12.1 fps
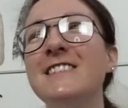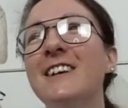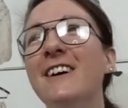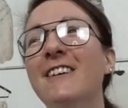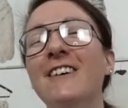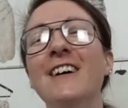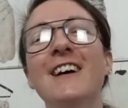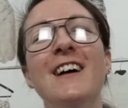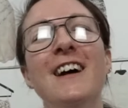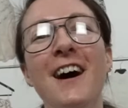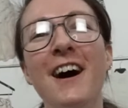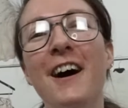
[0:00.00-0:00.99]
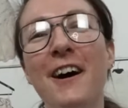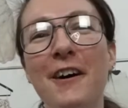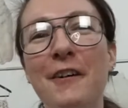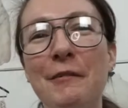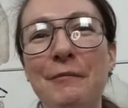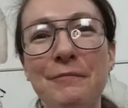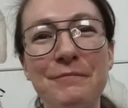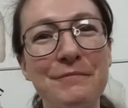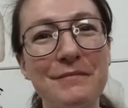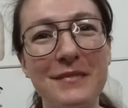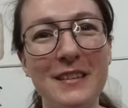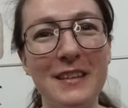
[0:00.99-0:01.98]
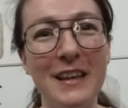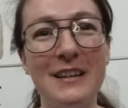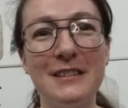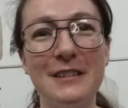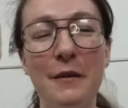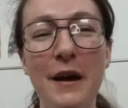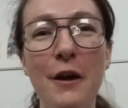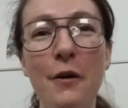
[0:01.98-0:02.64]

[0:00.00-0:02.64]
So I